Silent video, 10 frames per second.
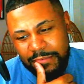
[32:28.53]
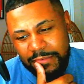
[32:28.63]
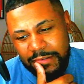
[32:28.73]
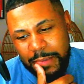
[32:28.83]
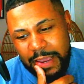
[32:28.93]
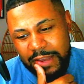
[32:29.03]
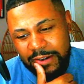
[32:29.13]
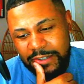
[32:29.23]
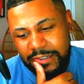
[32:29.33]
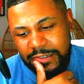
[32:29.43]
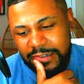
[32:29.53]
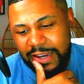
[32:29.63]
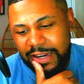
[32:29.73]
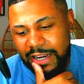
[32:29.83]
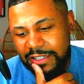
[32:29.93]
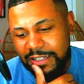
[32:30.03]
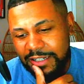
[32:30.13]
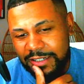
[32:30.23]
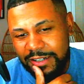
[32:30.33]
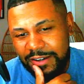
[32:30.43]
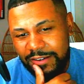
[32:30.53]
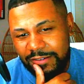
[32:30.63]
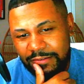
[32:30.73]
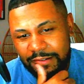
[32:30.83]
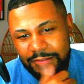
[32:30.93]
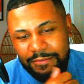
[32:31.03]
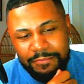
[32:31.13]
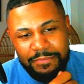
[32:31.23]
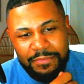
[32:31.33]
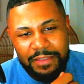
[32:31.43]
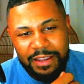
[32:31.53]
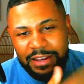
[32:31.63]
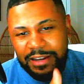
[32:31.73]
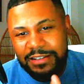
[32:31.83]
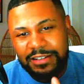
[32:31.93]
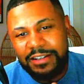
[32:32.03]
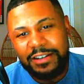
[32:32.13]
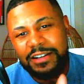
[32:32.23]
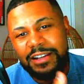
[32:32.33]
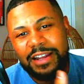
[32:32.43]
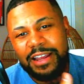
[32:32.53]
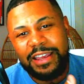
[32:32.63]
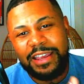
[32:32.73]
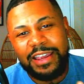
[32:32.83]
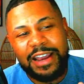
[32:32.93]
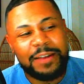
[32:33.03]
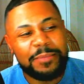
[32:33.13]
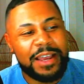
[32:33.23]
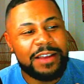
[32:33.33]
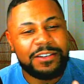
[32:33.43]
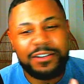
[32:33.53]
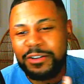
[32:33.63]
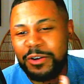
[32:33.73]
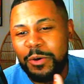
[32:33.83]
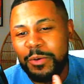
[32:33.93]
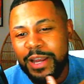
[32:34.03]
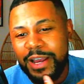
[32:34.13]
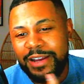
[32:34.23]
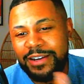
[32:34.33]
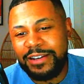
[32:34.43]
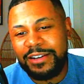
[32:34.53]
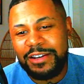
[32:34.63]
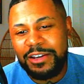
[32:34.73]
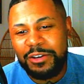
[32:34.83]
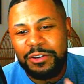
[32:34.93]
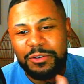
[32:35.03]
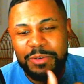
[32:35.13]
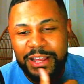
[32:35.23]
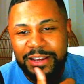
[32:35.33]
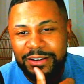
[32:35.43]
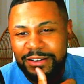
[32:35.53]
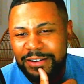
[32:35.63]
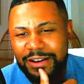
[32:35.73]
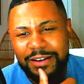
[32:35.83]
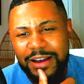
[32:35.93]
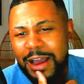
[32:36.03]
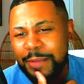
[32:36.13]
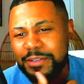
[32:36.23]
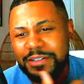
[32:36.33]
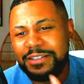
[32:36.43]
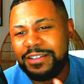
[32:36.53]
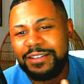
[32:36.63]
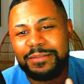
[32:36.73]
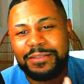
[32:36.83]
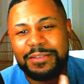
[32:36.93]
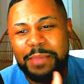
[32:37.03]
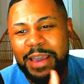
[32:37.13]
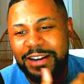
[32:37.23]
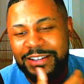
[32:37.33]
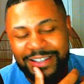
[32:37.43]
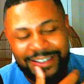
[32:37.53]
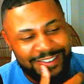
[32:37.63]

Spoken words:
Patterson that got the touchdown. Like they just literally like he got him down to the goal line, and then you do like a option to Patterson.